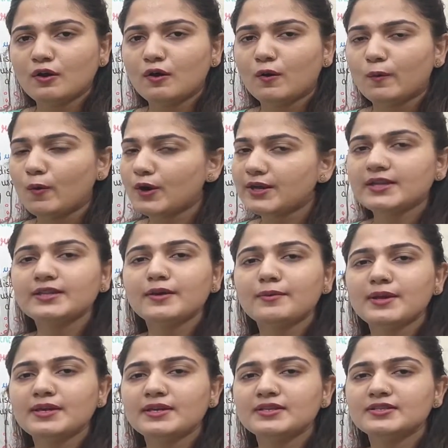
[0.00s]
Or what are the
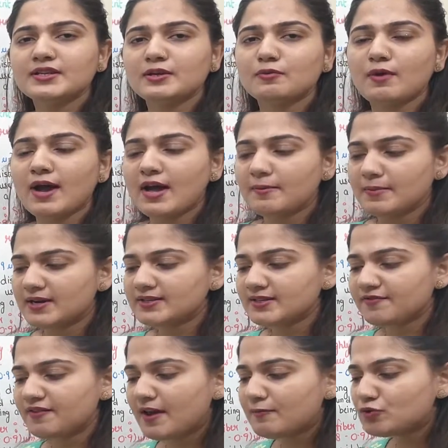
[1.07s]
various requirements?
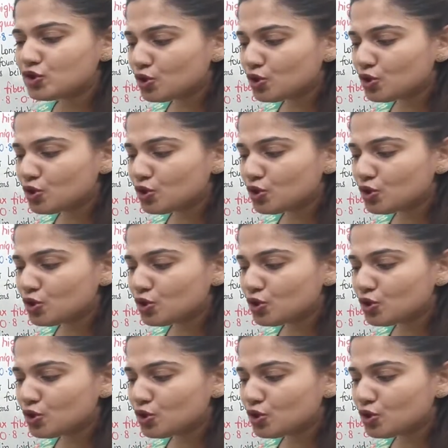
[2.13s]
If I'm